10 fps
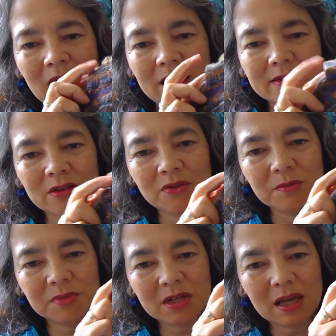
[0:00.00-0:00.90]
I sewed
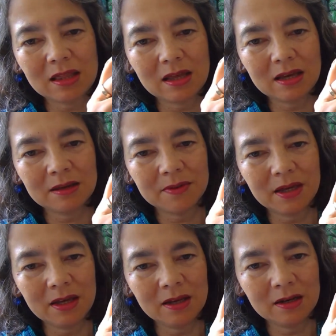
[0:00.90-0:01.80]
them together
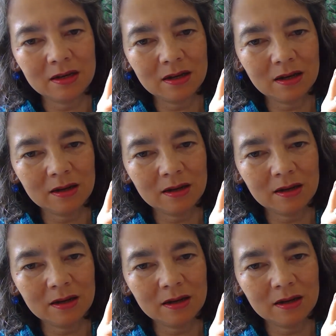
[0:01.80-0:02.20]
in